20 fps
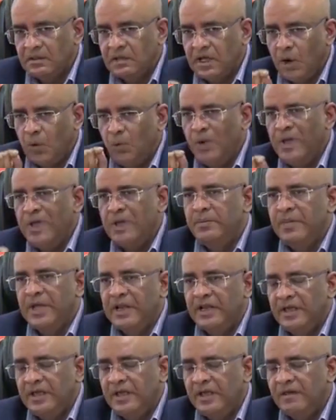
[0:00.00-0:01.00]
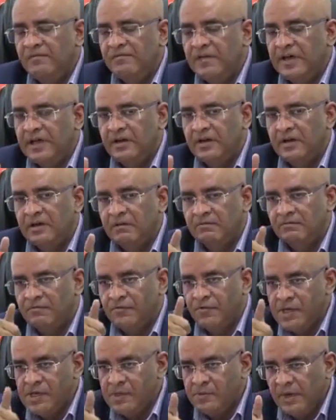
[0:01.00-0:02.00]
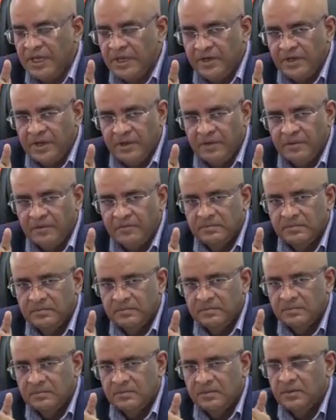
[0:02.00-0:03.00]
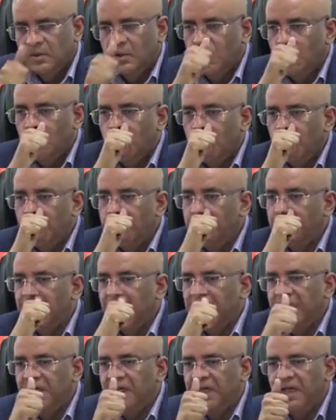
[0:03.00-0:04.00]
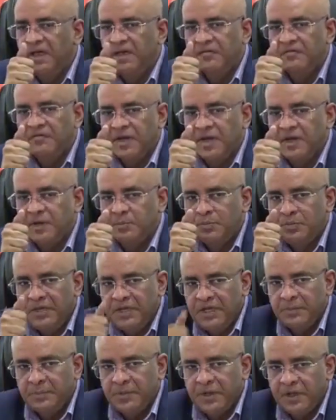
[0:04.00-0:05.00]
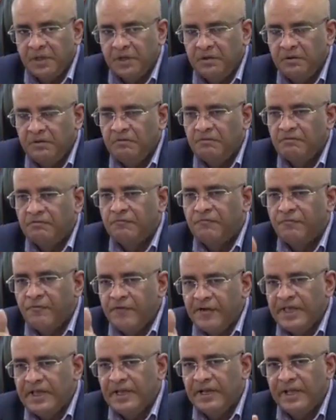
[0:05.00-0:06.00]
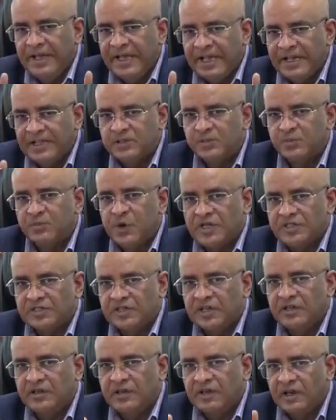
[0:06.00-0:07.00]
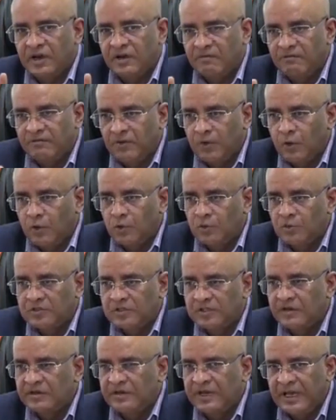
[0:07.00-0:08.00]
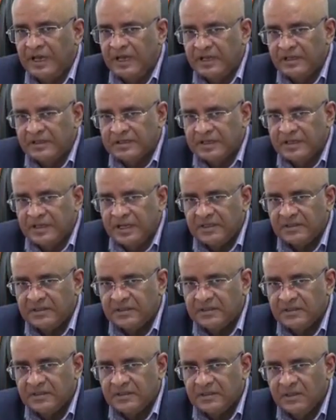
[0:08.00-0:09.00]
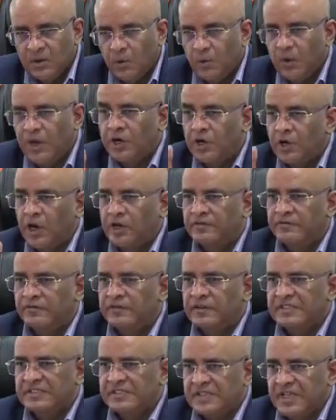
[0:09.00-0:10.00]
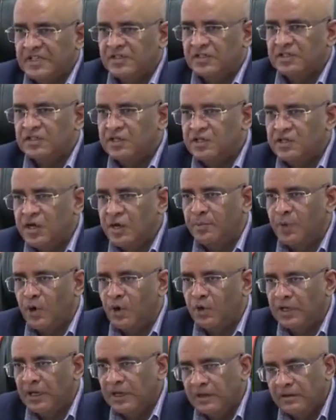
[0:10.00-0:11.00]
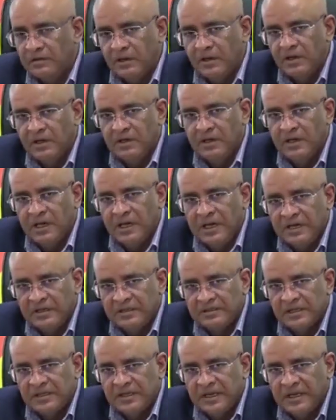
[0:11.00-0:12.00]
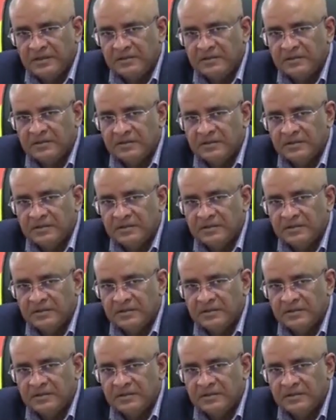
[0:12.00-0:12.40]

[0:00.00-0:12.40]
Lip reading: Now, we believe in free media. We believe in people freely expressing their views on the internet. We're not for censorship on the internet.